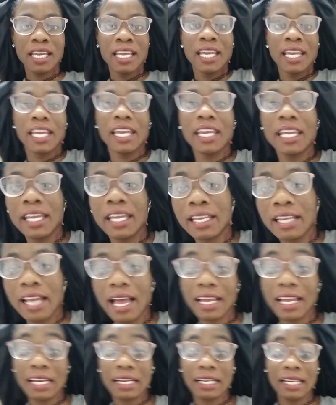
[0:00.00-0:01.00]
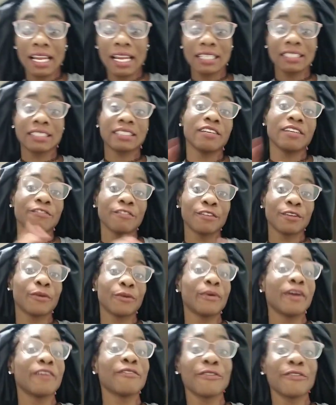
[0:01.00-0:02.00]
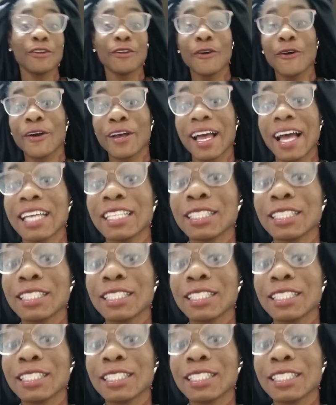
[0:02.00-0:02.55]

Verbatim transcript: And I got a lot of stuff on the way for y'all guys.